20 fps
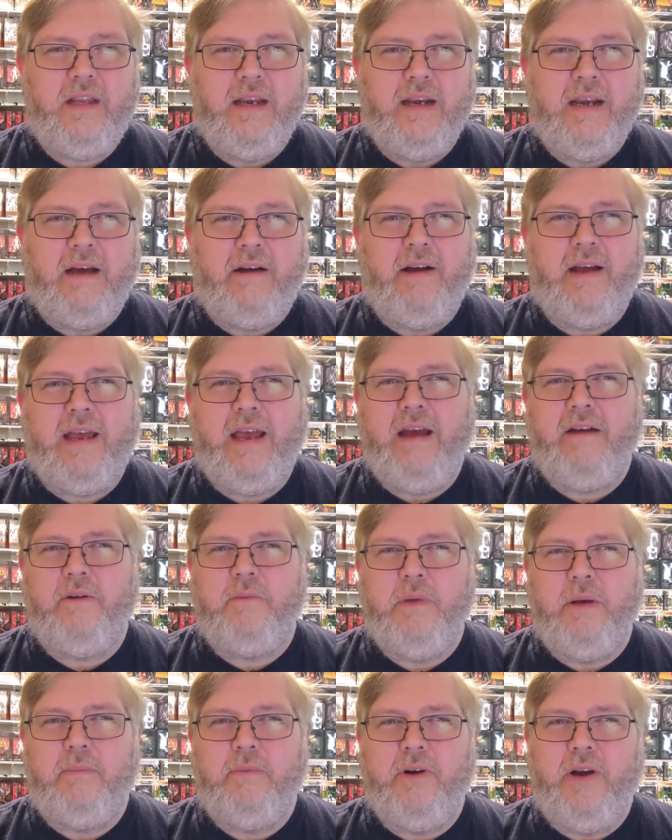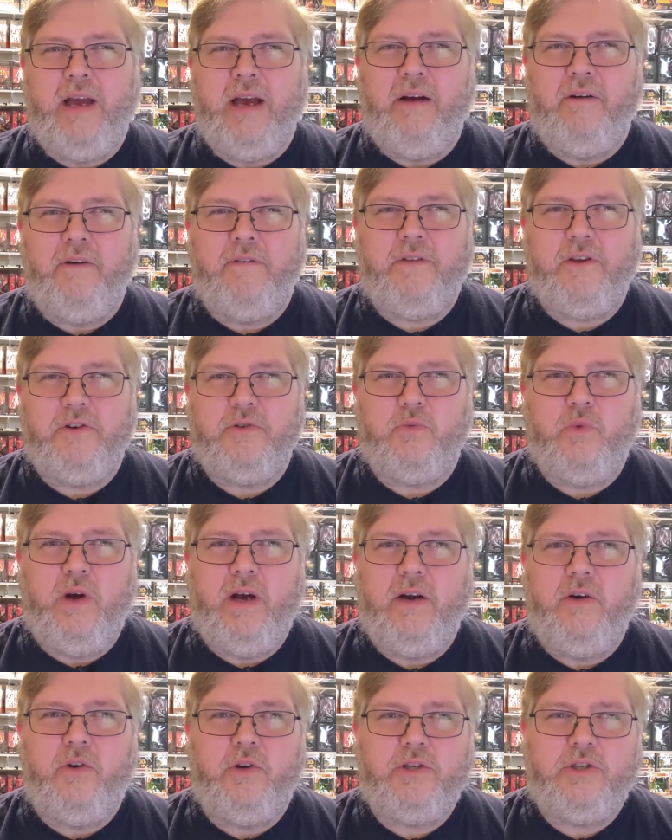Now, I can't remember now if there's
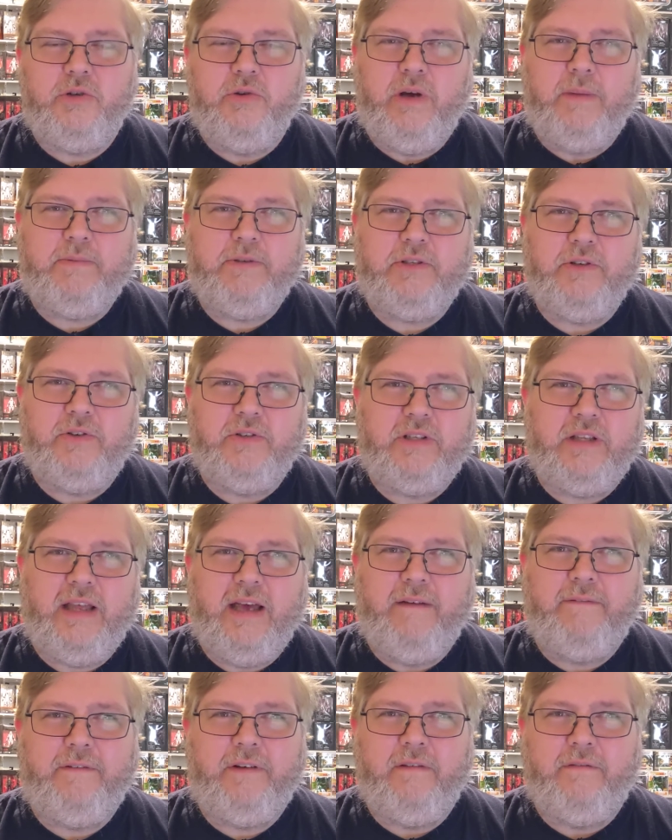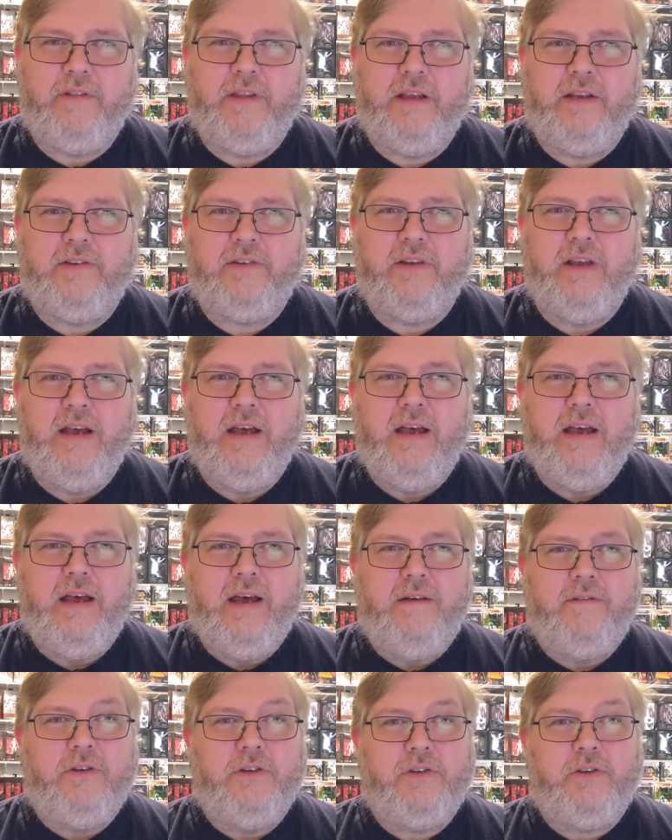1 or 2 episodes left of this.
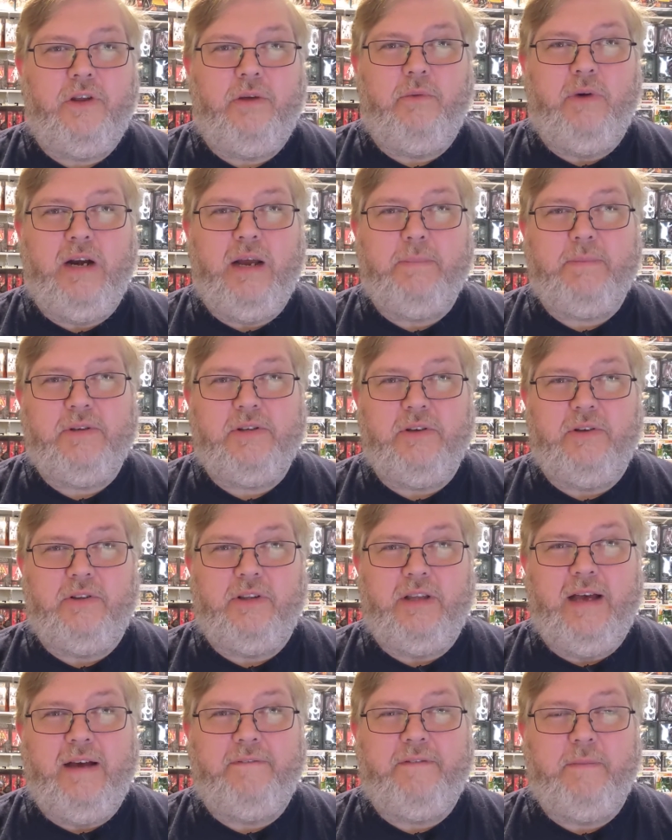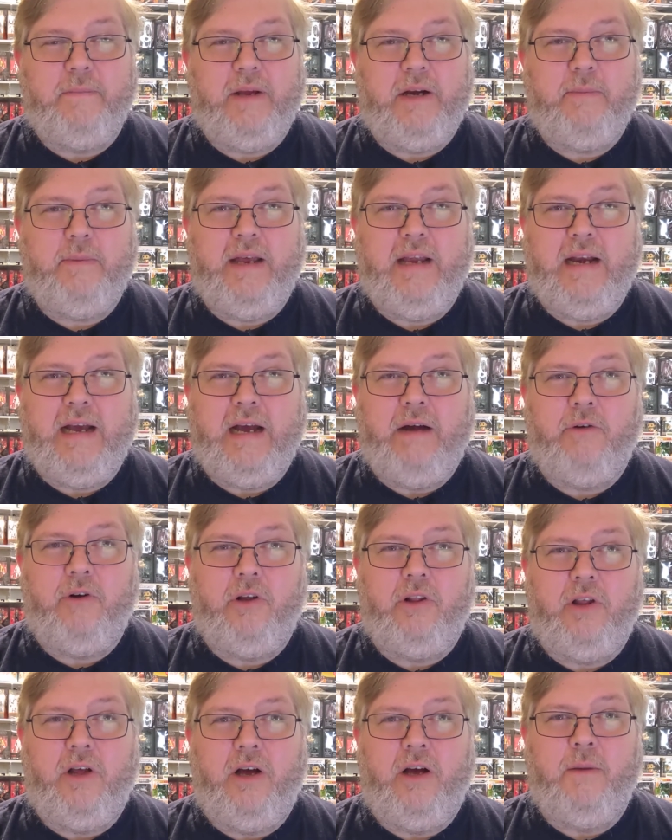If there's only 1 episode left. It better be an hour
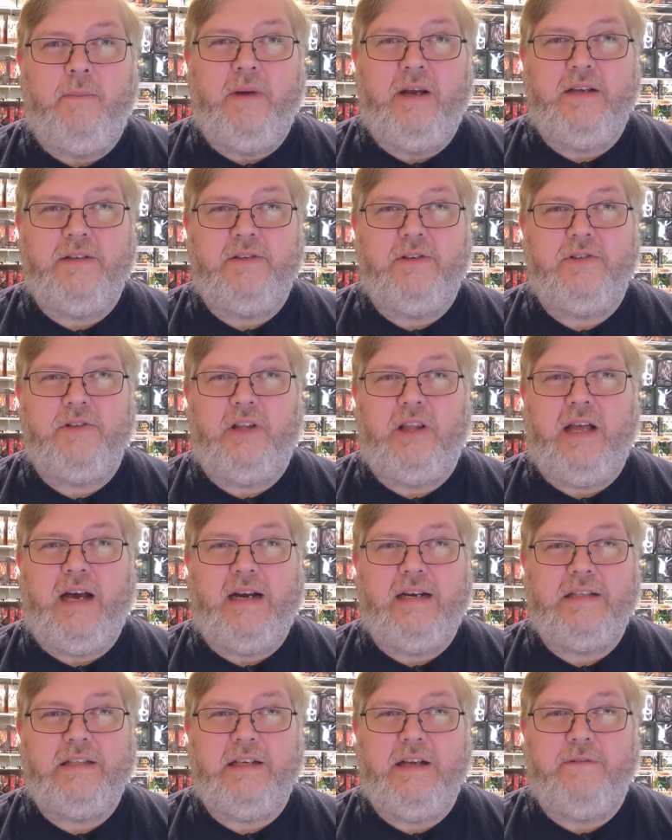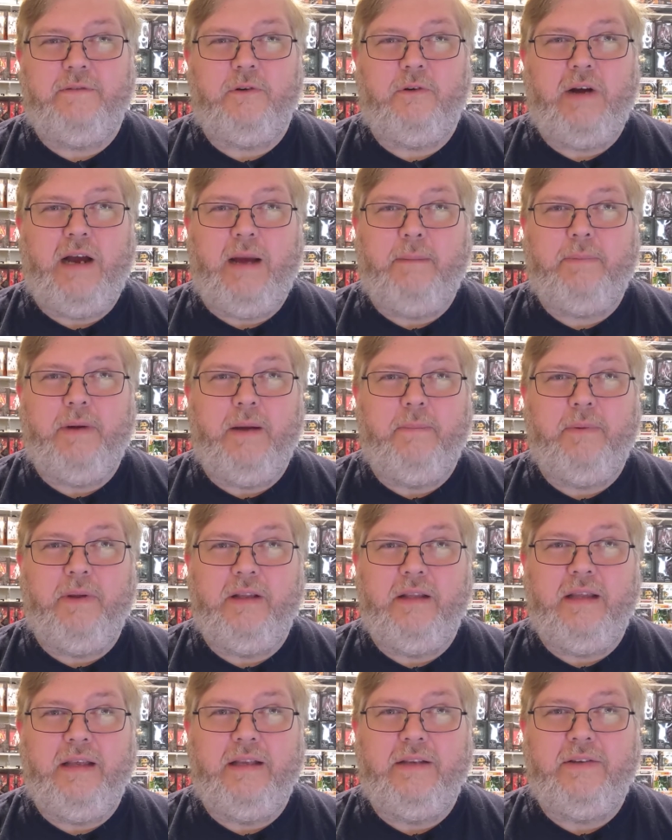long because there's a lot of stuff to wrap up in
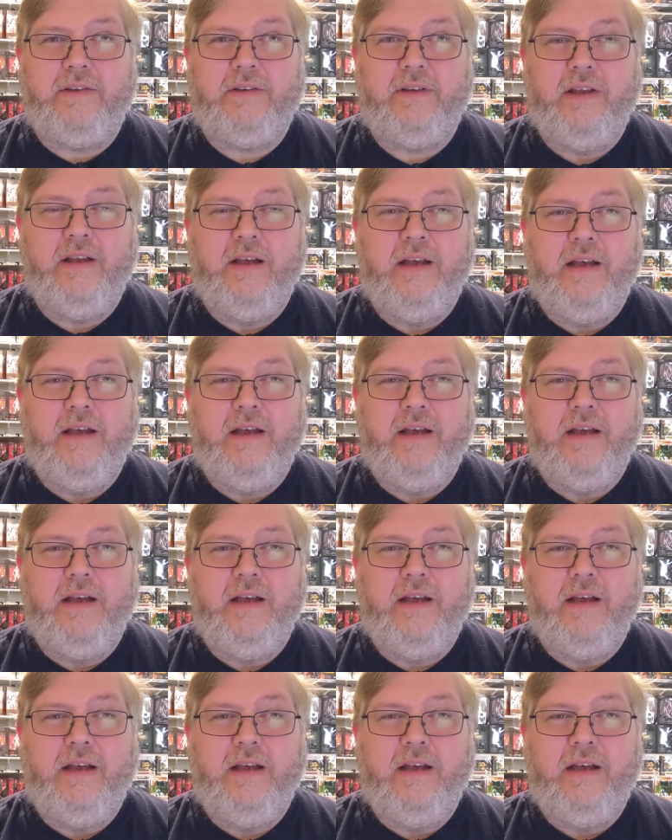this.